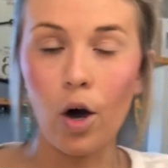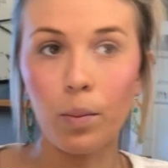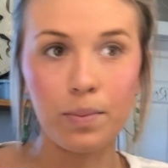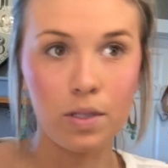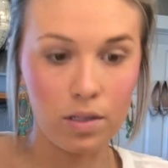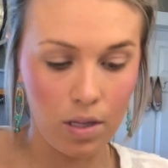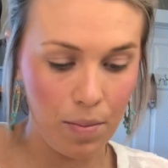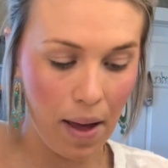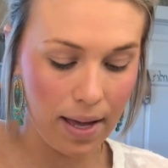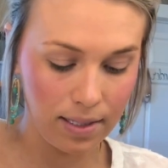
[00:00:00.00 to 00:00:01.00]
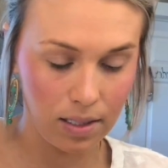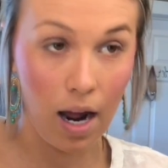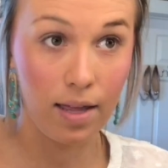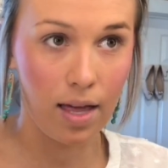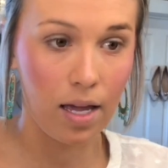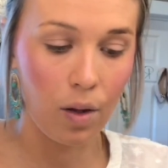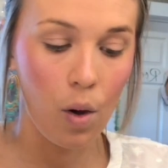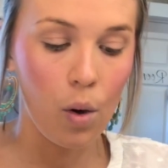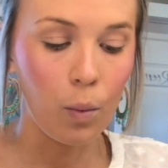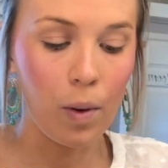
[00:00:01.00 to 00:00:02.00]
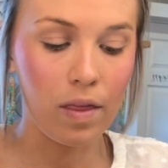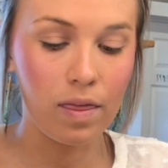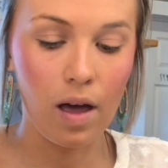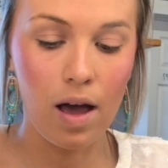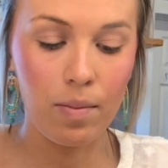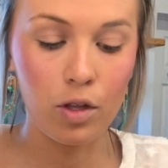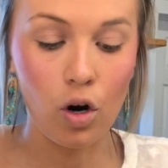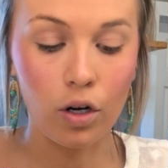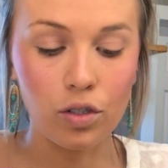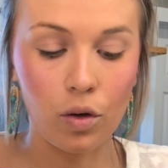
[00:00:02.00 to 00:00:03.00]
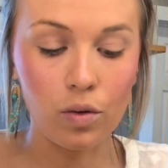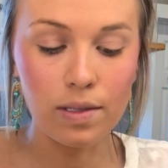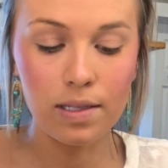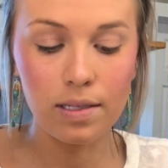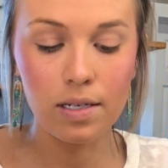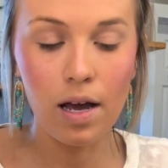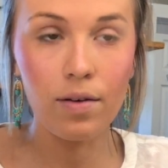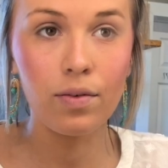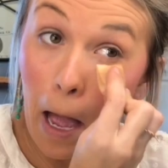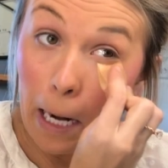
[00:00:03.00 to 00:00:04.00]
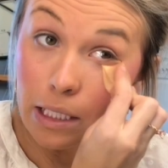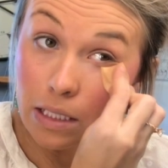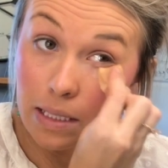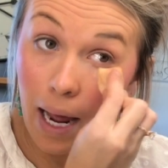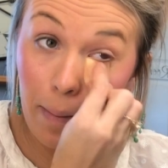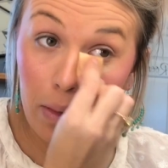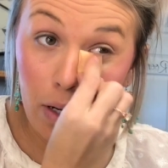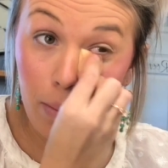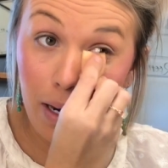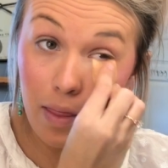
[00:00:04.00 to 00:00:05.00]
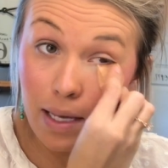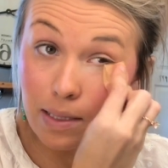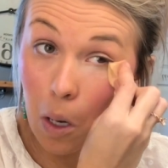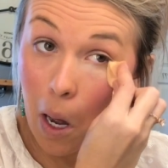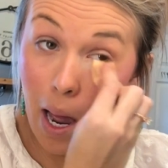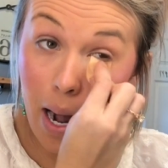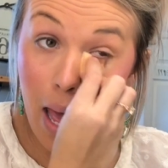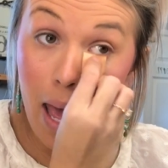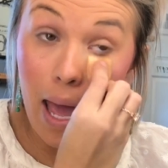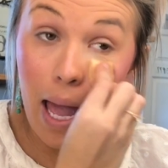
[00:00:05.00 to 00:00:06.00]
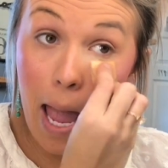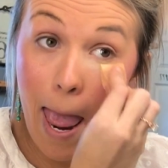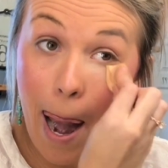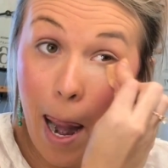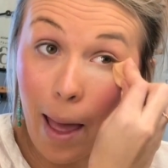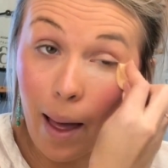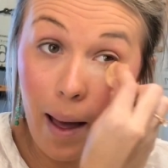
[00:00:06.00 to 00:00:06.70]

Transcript: helps the best, I think, with the dark circles and stuff. I just dab a little bit of this on, and